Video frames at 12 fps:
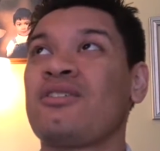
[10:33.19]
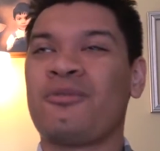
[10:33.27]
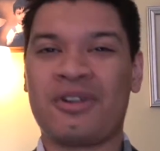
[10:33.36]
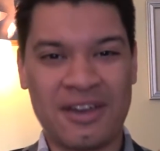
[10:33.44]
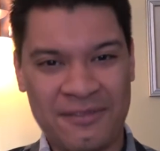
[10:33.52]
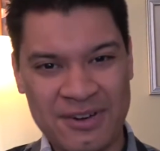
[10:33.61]

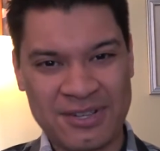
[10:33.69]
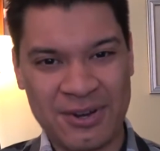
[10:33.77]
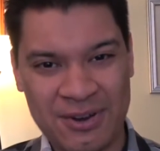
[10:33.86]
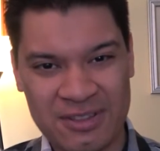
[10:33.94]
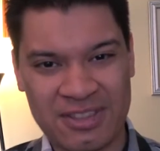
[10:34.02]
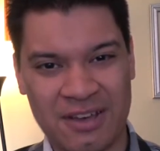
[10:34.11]
When I first
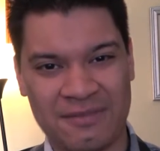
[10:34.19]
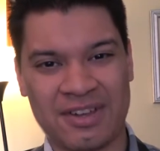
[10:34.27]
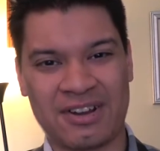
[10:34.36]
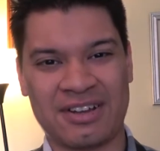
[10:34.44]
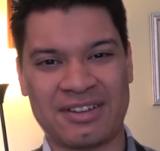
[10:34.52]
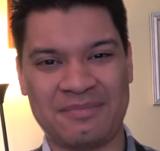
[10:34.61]
heard of
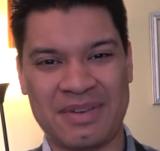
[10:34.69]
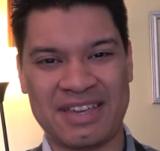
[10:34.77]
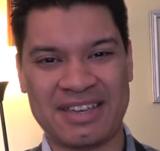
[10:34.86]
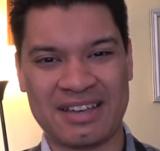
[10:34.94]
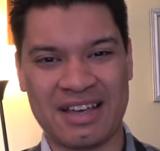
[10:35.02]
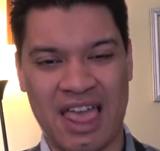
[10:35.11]
they're gonna
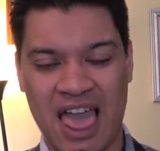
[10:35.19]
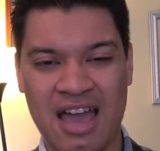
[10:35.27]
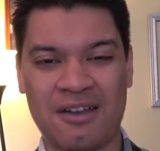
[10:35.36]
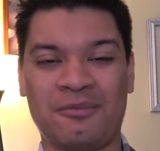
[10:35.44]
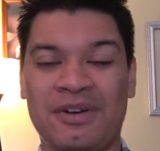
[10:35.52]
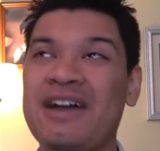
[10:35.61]
making
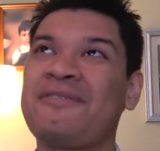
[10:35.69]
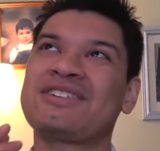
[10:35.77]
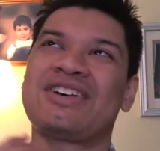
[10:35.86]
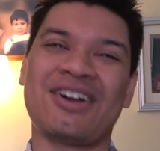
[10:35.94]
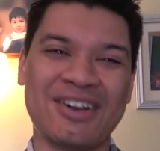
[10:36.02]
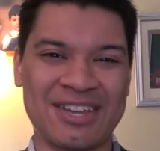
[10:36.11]
a when I
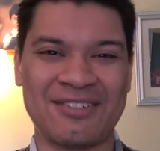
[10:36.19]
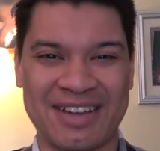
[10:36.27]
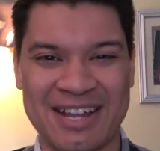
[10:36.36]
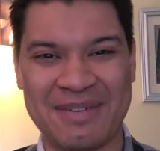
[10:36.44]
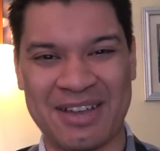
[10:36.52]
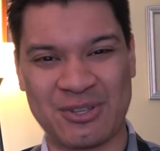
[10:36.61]
first heard they were
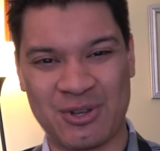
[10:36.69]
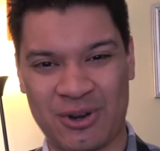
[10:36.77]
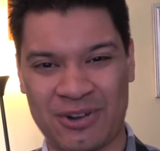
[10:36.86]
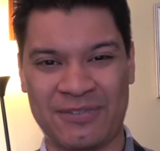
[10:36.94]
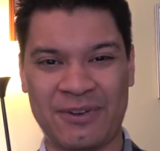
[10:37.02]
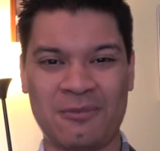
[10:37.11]
gonna make a
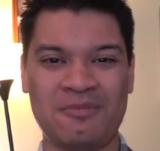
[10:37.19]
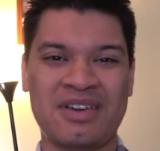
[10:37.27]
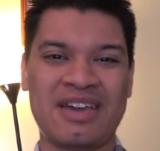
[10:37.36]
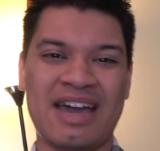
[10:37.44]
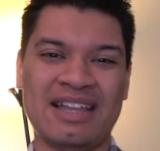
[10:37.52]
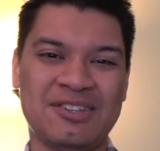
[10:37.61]
Joker film,
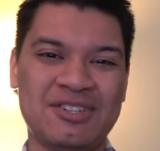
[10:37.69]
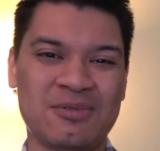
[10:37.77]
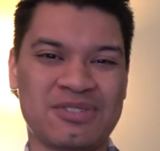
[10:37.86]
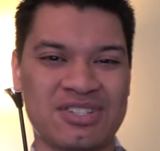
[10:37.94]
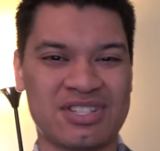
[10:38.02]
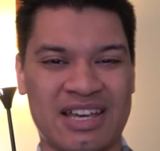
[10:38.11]
I literally
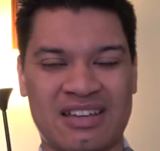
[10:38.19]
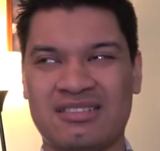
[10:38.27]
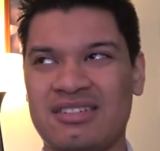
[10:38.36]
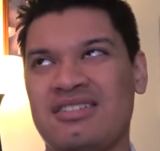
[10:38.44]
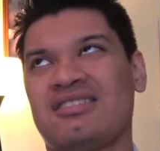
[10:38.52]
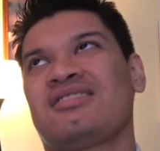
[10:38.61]
was just like,
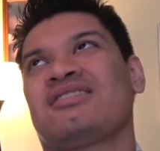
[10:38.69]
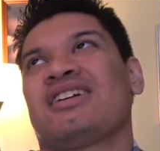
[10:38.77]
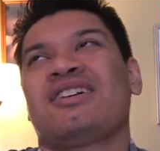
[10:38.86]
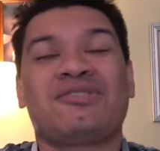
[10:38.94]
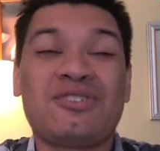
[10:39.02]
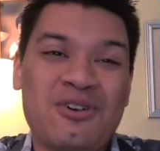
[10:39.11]

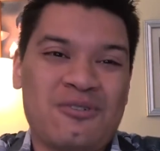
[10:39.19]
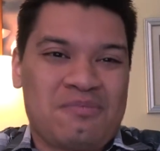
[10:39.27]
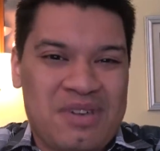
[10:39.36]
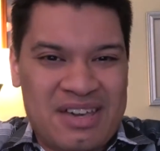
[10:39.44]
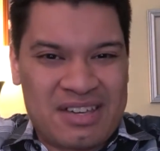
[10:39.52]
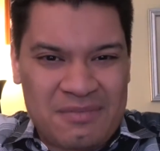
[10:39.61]
I don't know, man.